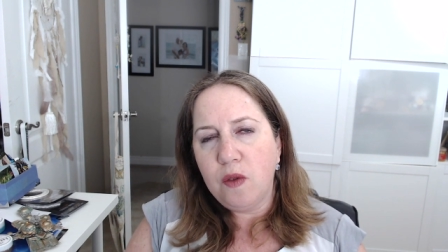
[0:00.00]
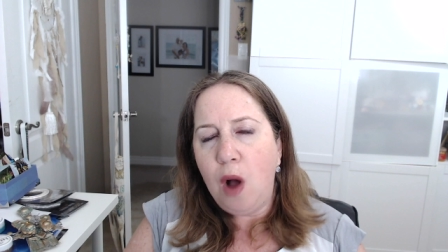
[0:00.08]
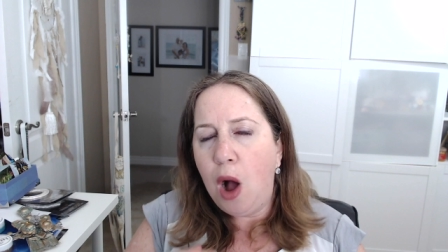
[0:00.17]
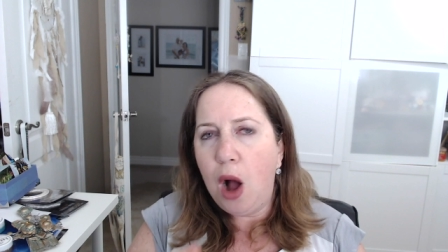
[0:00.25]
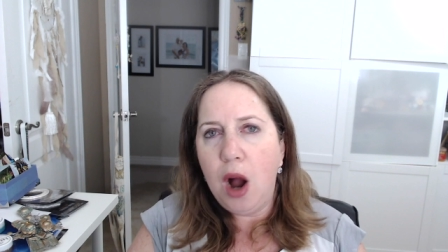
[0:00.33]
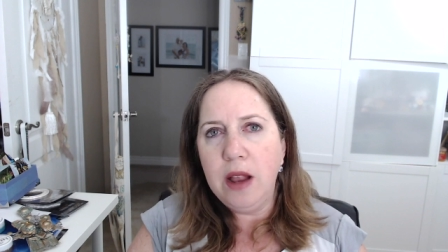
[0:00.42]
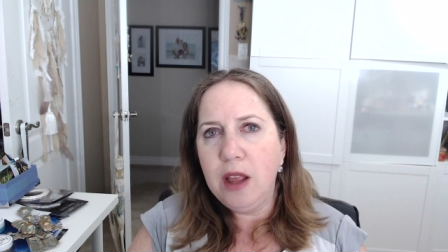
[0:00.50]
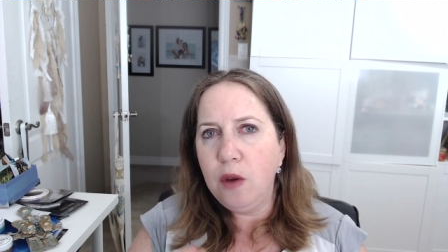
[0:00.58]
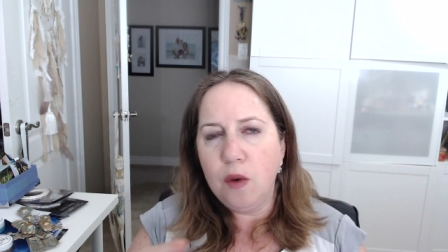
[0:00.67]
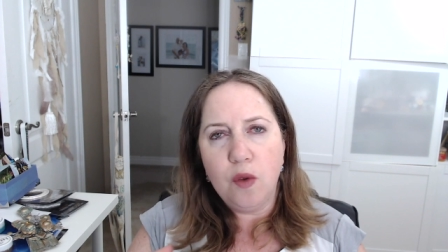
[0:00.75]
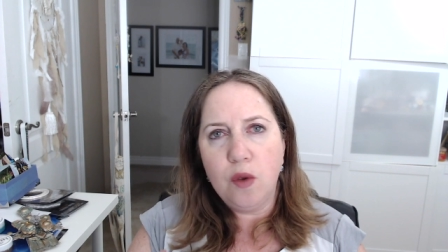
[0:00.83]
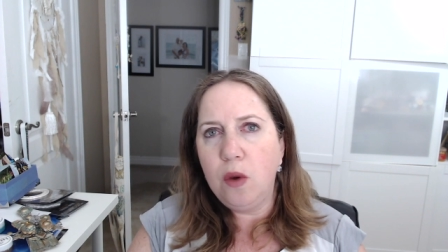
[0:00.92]
heart and
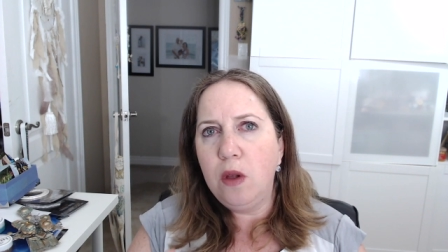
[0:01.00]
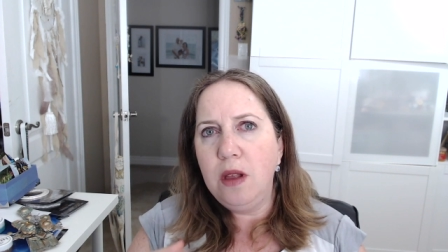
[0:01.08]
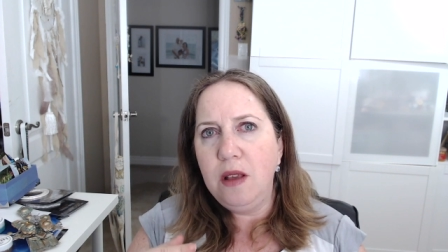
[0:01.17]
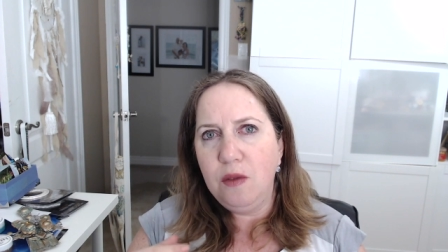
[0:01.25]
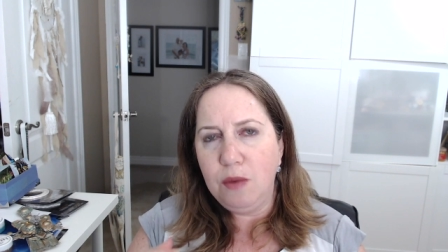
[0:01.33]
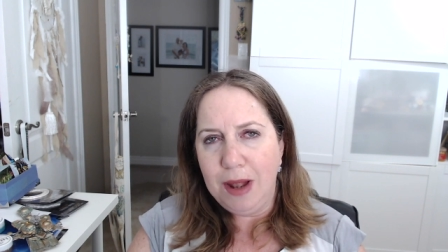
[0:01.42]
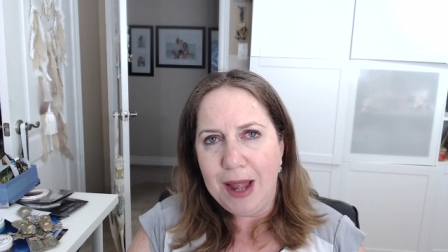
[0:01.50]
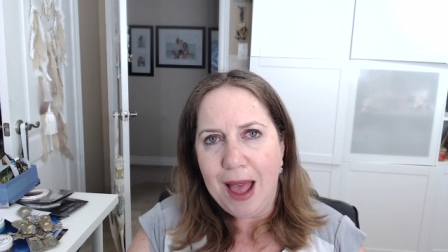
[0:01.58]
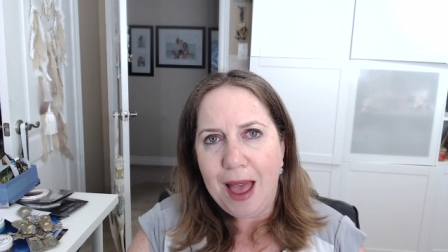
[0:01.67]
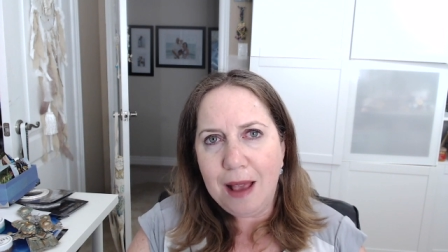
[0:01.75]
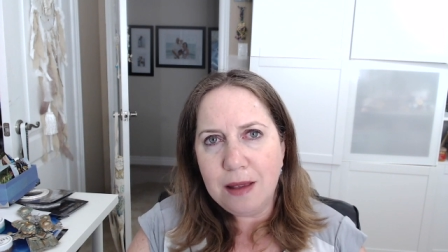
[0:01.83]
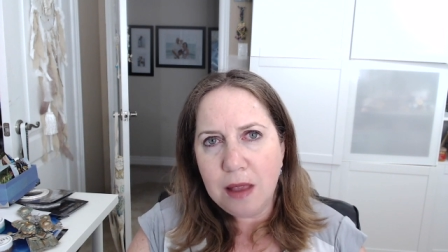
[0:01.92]
your soul is
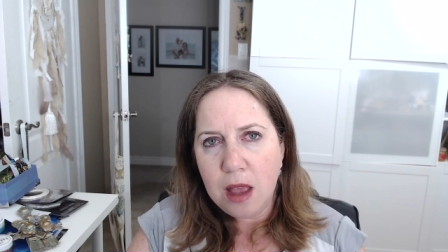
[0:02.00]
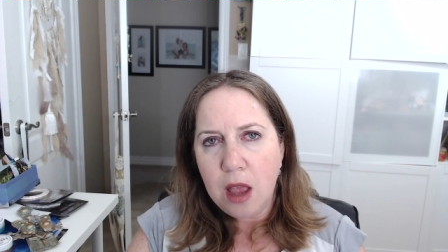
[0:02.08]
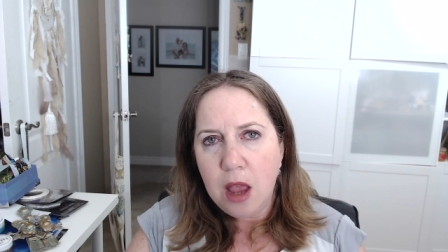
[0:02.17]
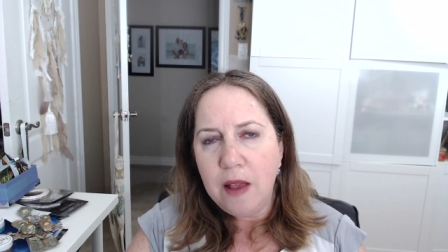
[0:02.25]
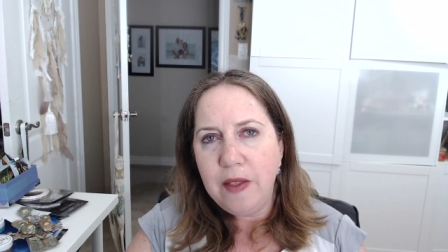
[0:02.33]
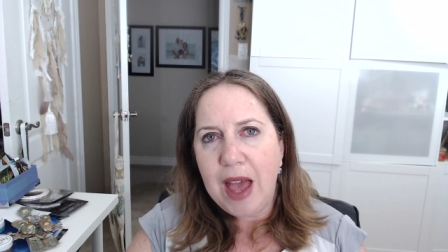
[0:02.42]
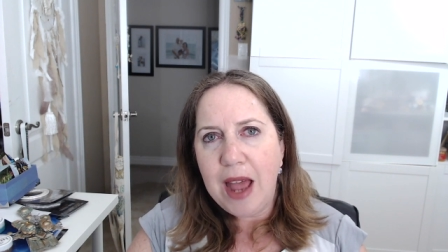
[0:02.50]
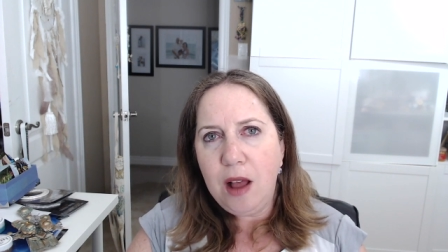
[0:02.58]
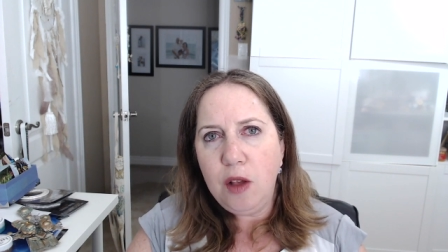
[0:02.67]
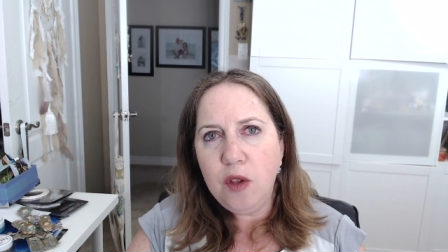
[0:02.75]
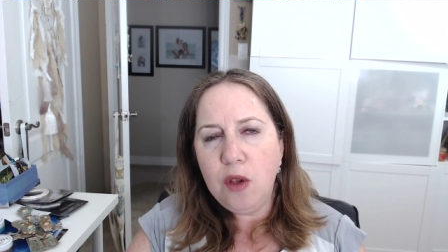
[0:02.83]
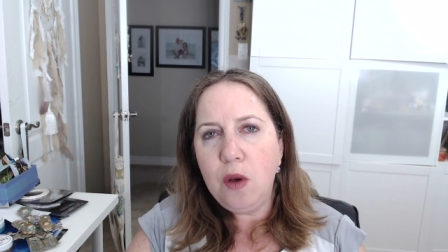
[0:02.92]
relaxed that
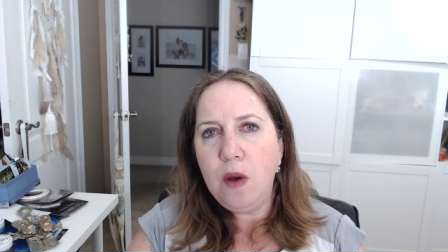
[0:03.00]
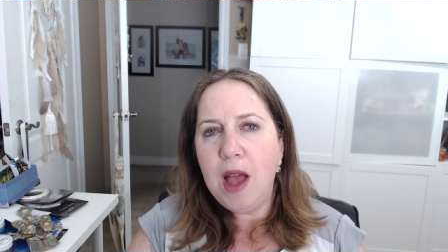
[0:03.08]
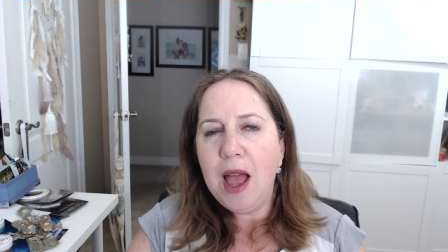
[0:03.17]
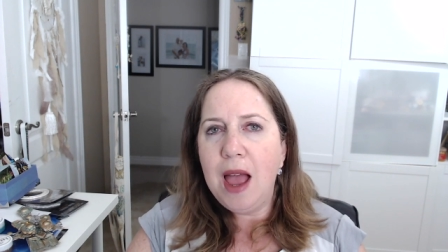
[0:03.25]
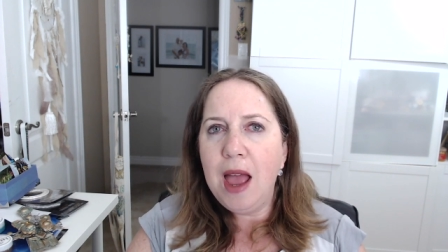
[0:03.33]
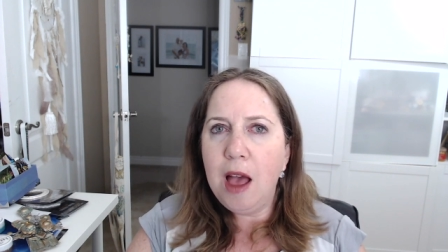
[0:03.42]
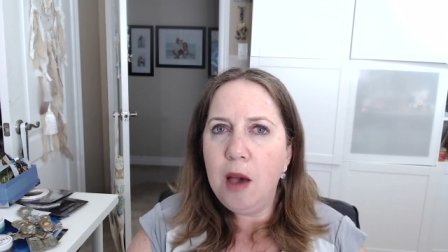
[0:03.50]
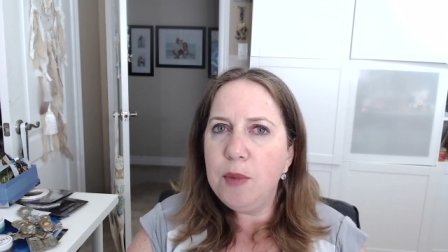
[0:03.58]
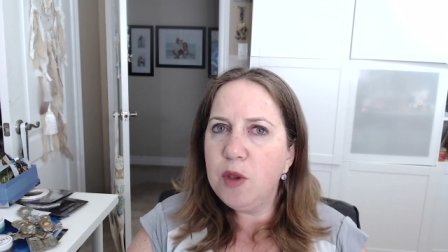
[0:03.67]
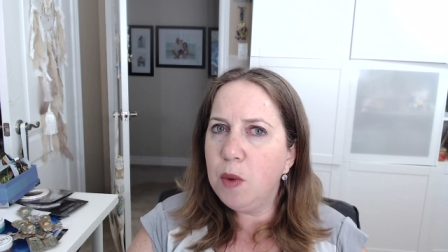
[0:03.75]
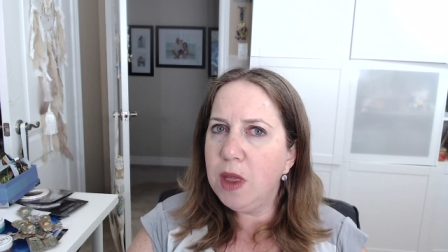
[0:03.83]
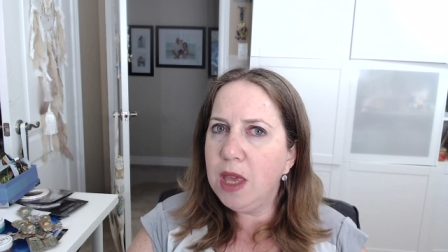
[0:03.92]
also
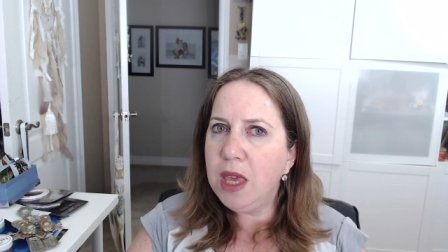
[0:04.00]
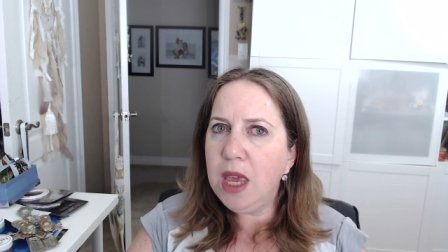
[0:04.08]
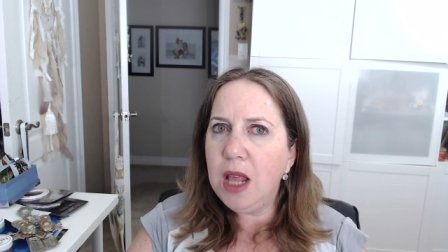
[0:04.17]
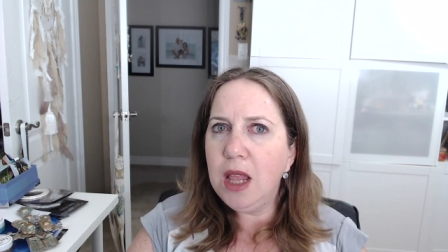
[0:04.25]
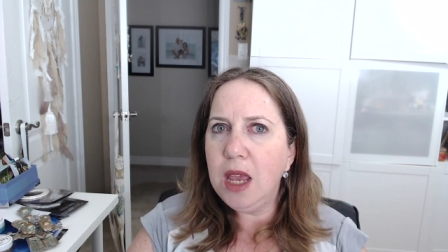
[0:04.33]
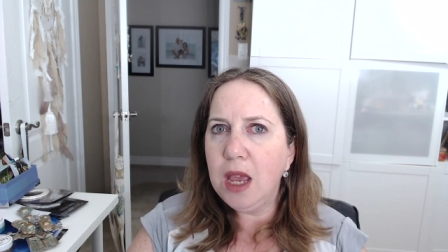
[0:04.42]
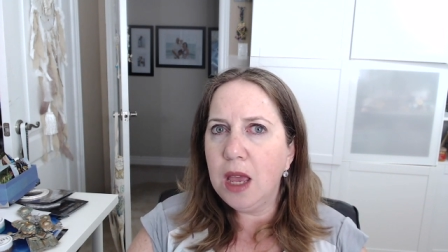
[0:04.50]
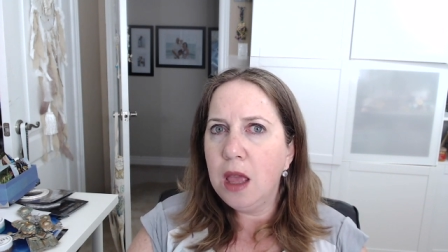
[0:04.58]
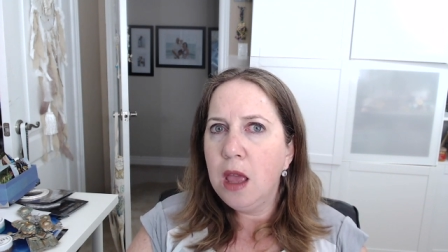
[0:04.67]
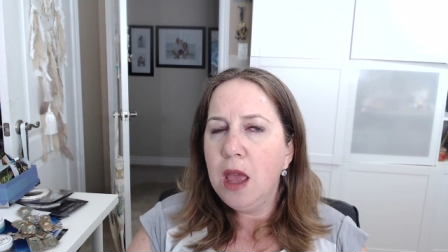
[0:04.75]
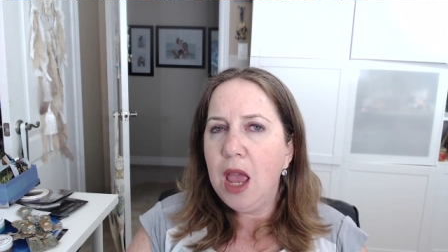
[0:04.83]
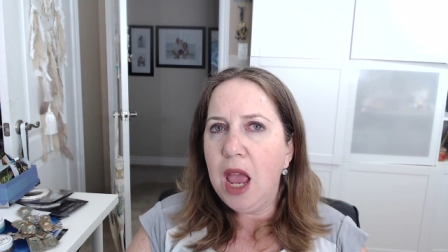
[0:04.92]
helps with healing
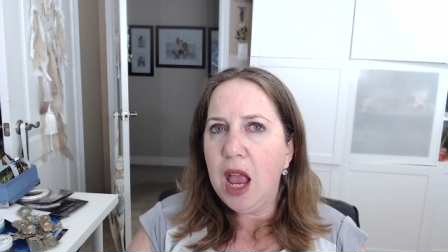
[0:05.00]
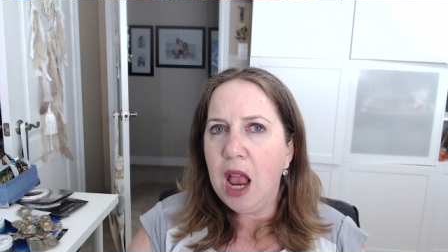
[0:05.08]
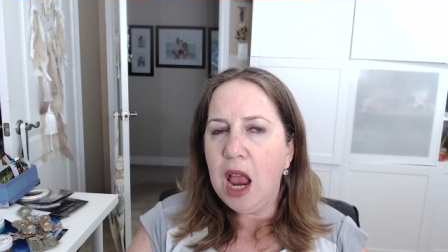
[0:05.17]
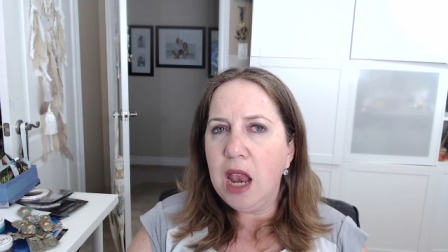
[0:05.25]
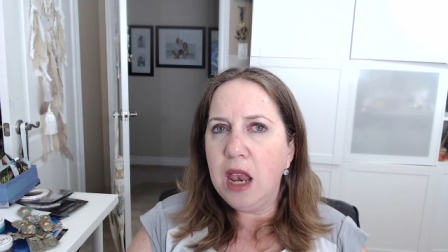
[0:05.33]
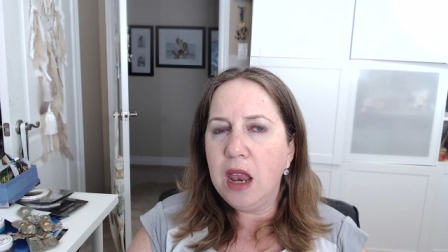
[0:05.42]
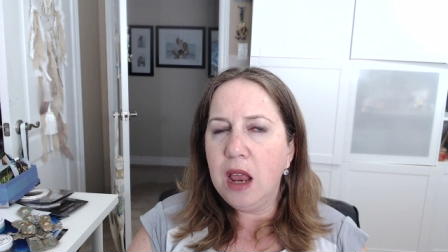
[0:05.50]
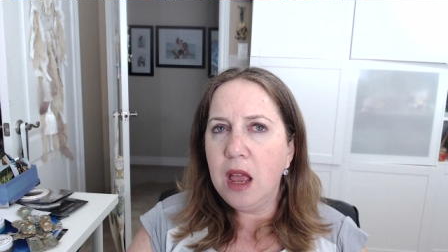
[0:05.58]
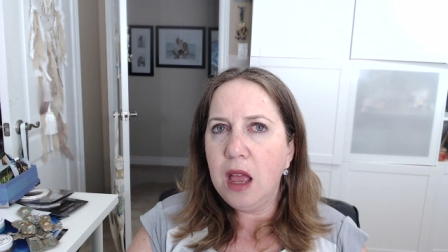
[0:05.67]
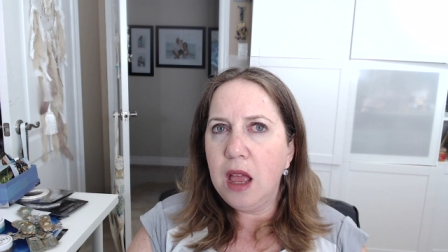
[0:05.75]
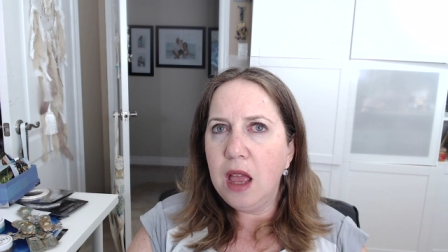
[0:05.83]
and